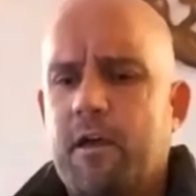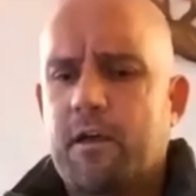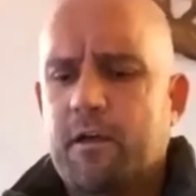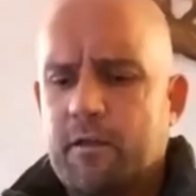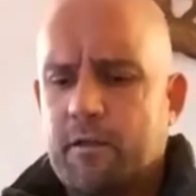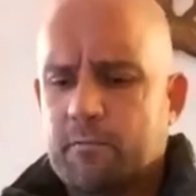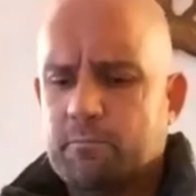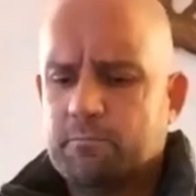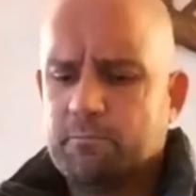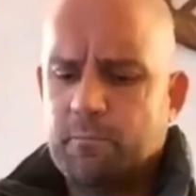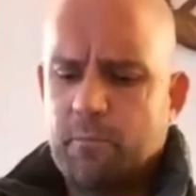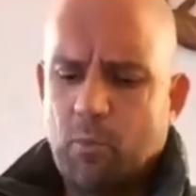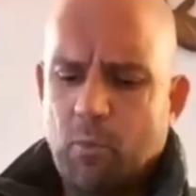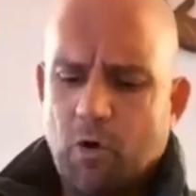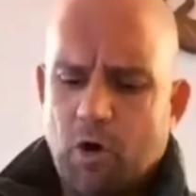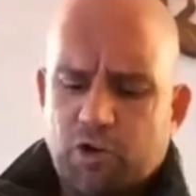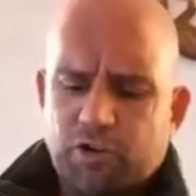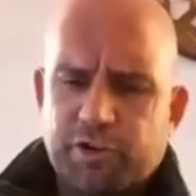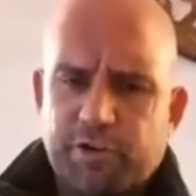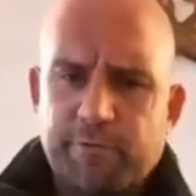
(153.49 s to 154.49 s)
And I
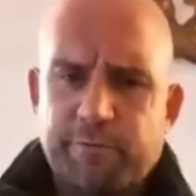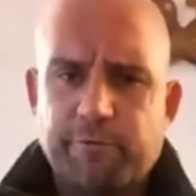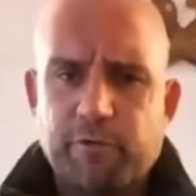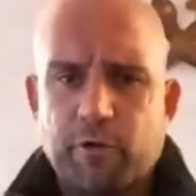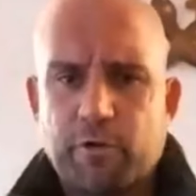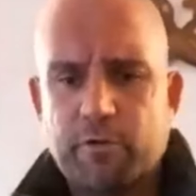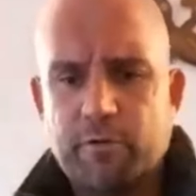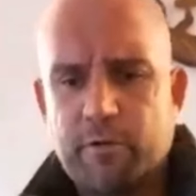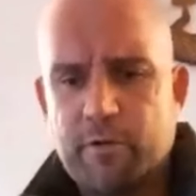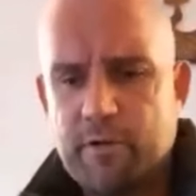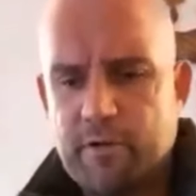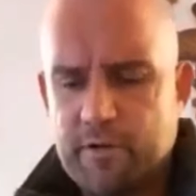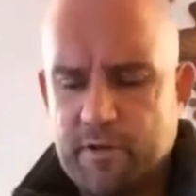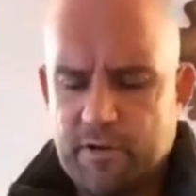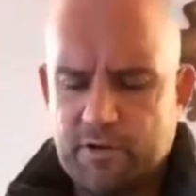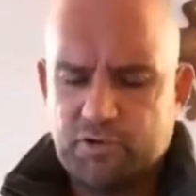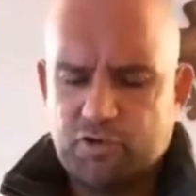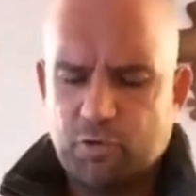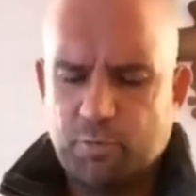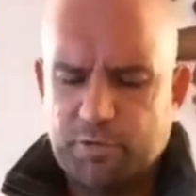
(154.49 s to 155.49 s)
walked to the front,
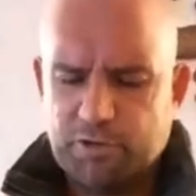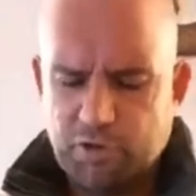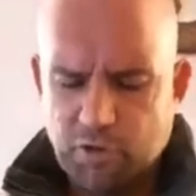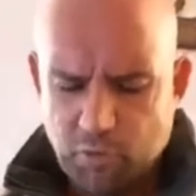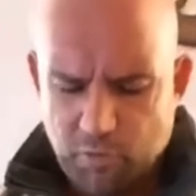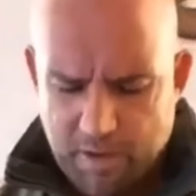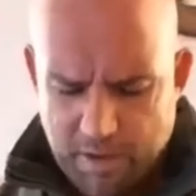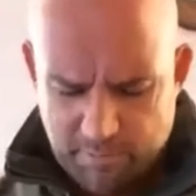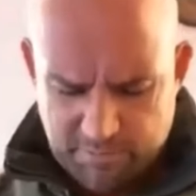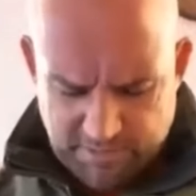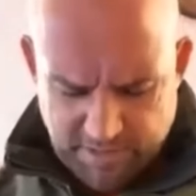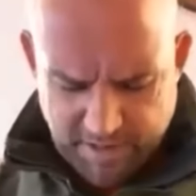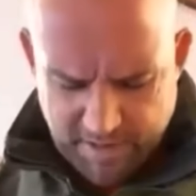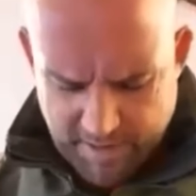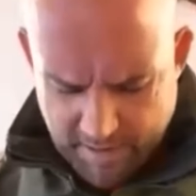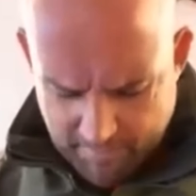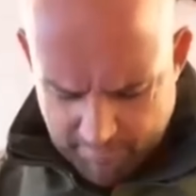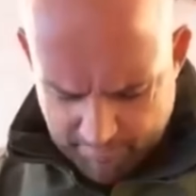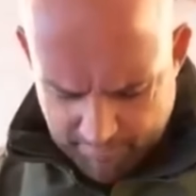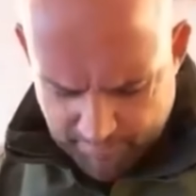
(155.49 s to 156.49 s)
shook my two arms like
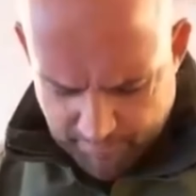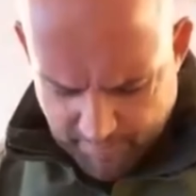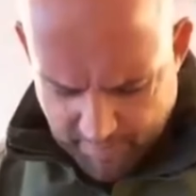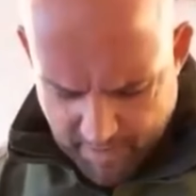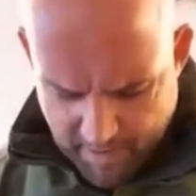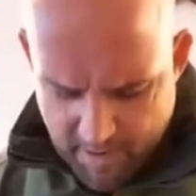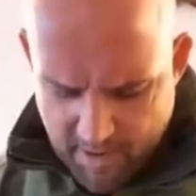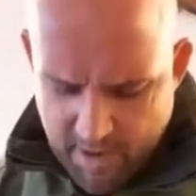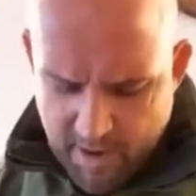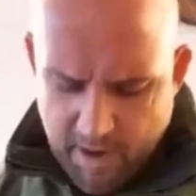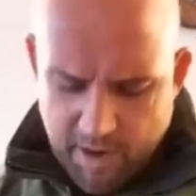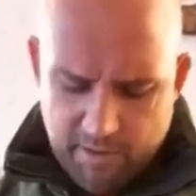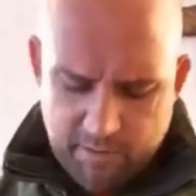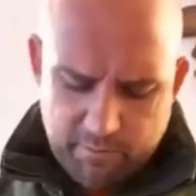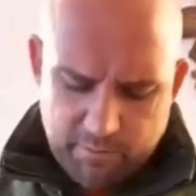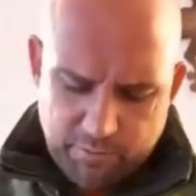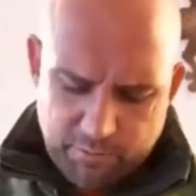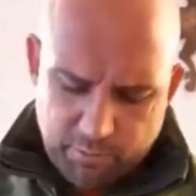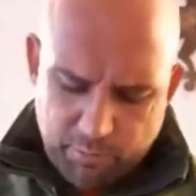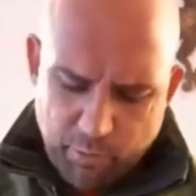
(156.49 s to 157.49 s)
that, and
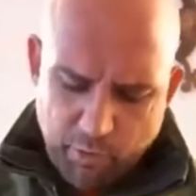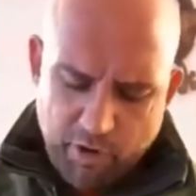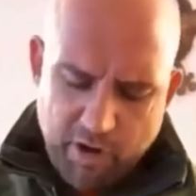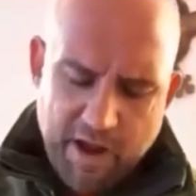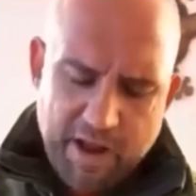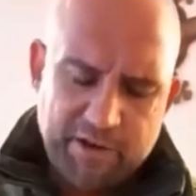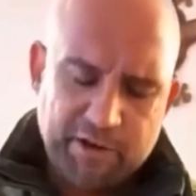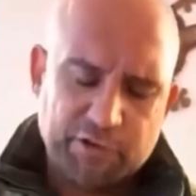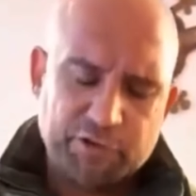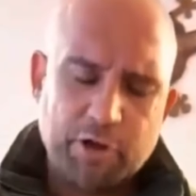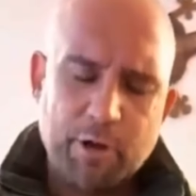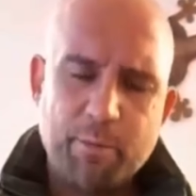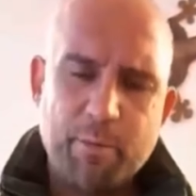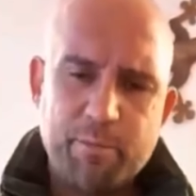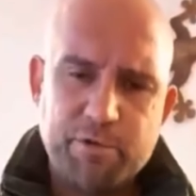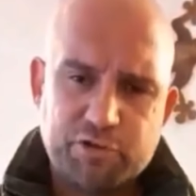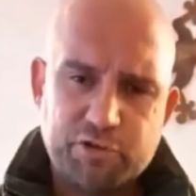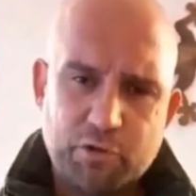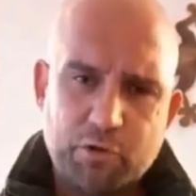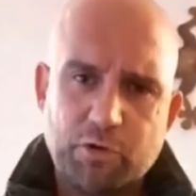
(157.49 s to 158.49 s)
put a hand on top of my
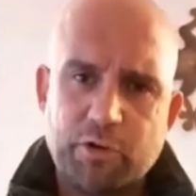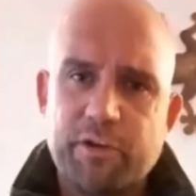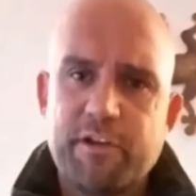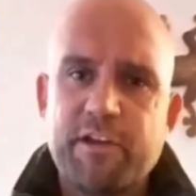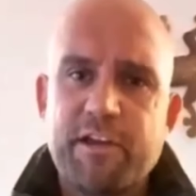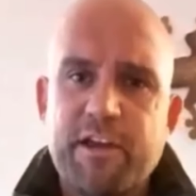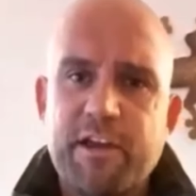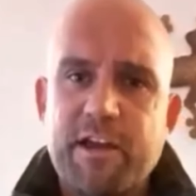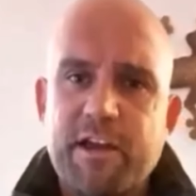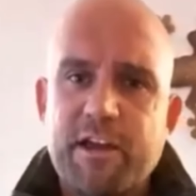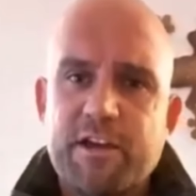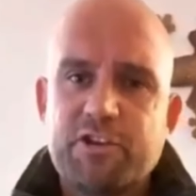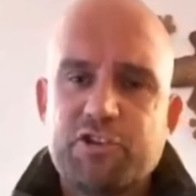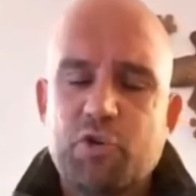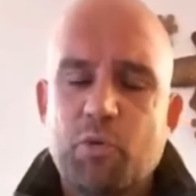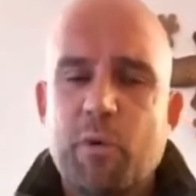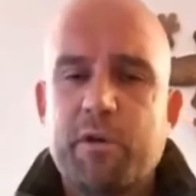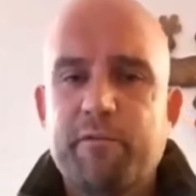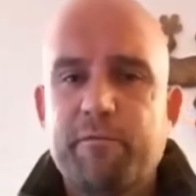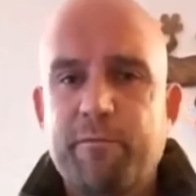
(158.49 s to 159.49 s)
shoulder. She
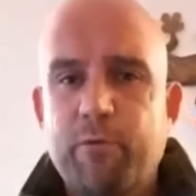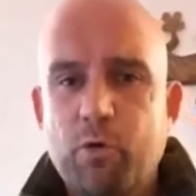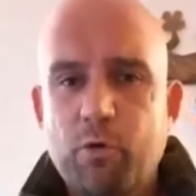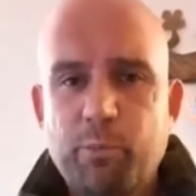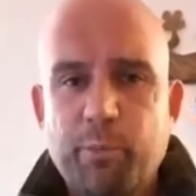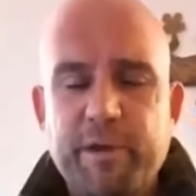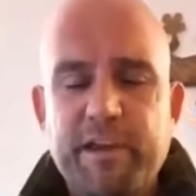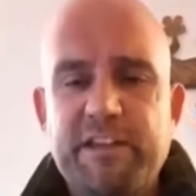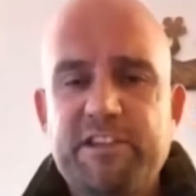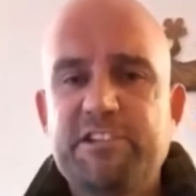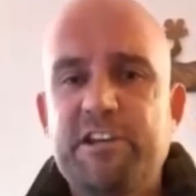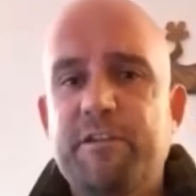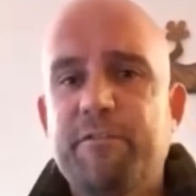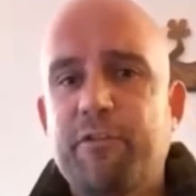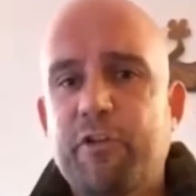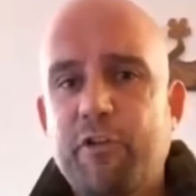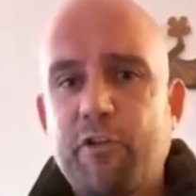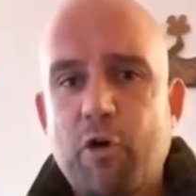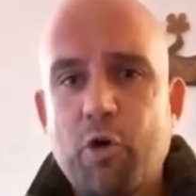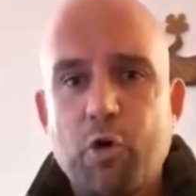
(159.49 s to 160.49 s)
went full PJ, full
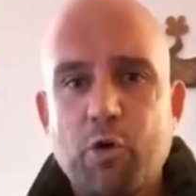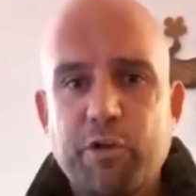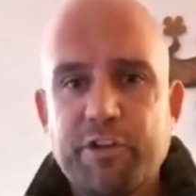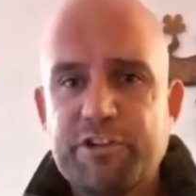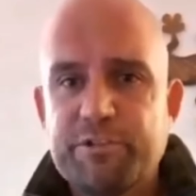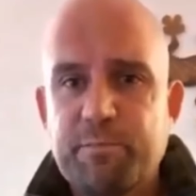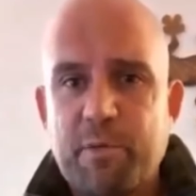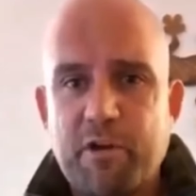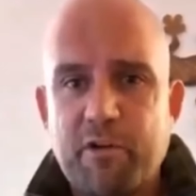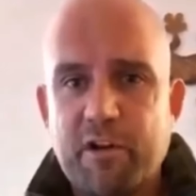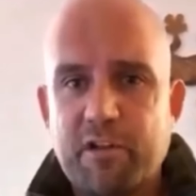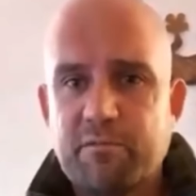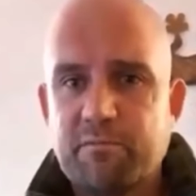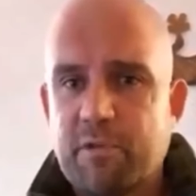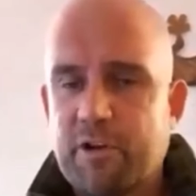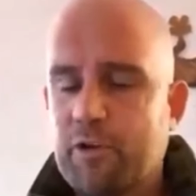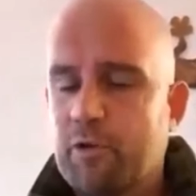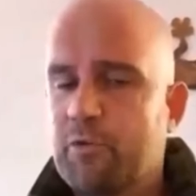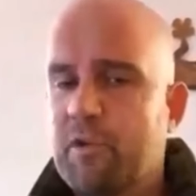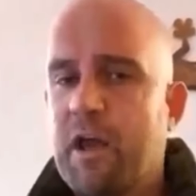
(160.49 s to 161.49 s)
of the Holy Spirit. I
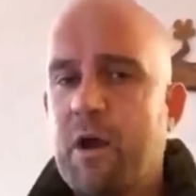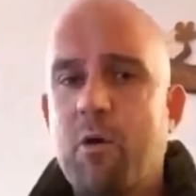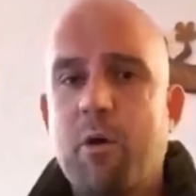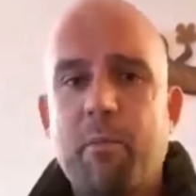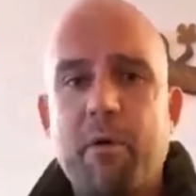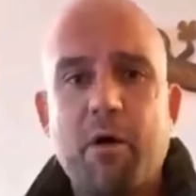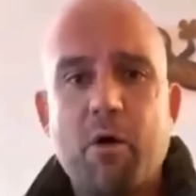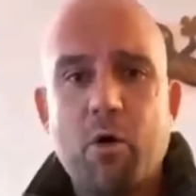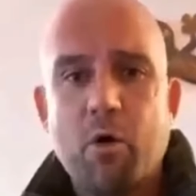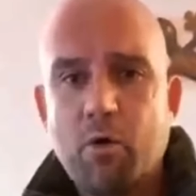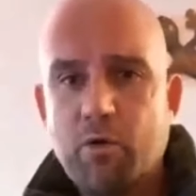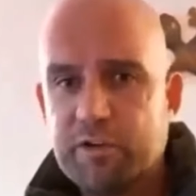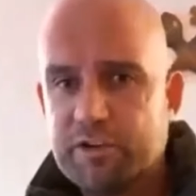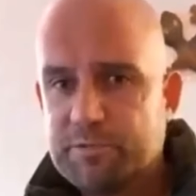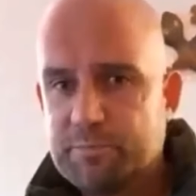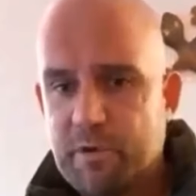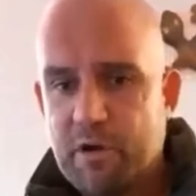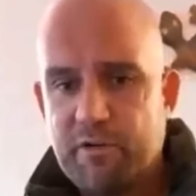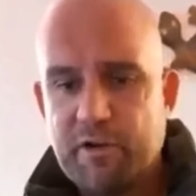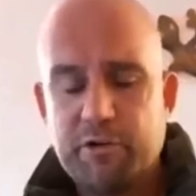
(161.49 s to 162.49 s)
knew now about Holy
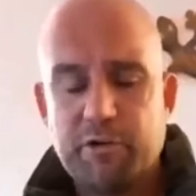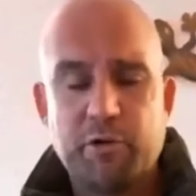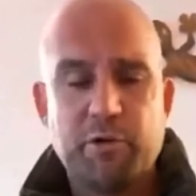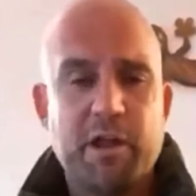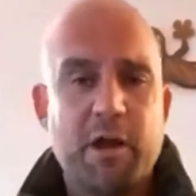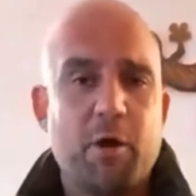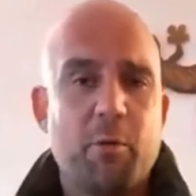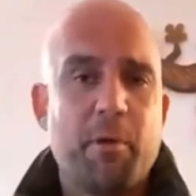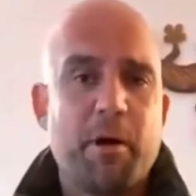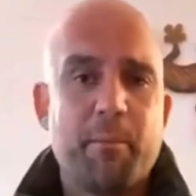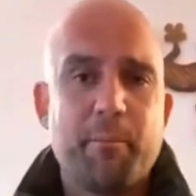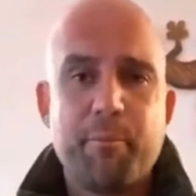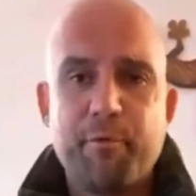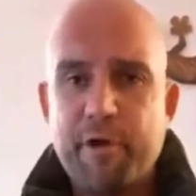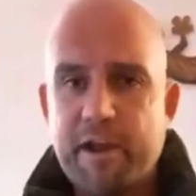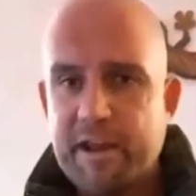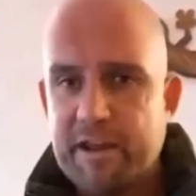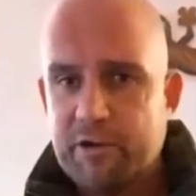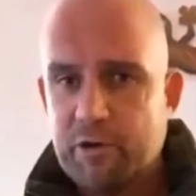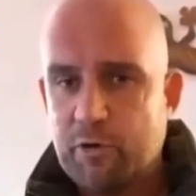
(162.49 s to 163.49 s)
Spirit, I knew now about
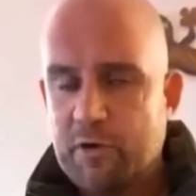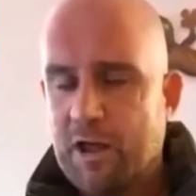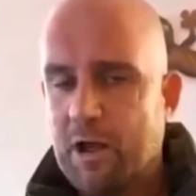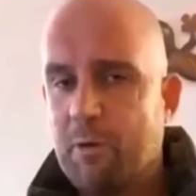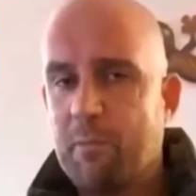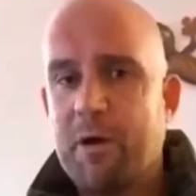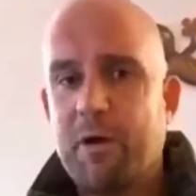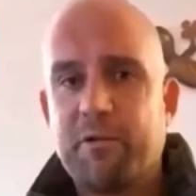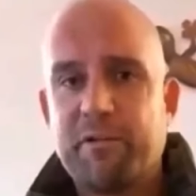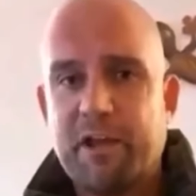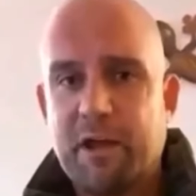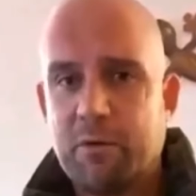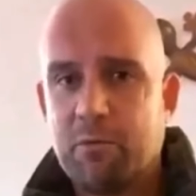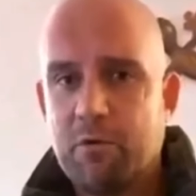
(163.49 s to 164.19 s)
praying, knew now about now.